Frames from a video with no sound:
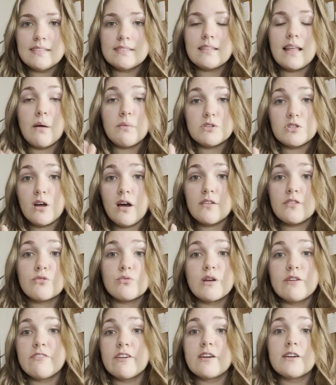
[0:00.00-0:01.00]
That was not
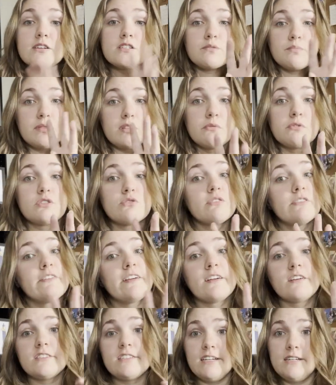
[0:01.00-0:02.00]
3 fingers, but there was 3
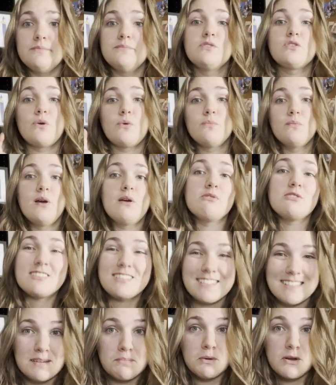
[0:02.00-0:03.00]
fingers here. So it's
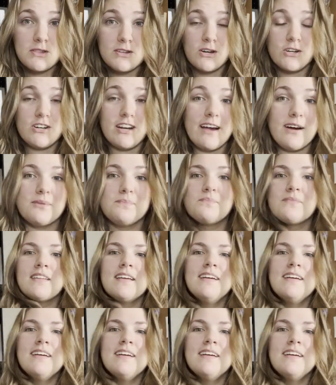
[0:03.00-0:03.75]
December 3rd now.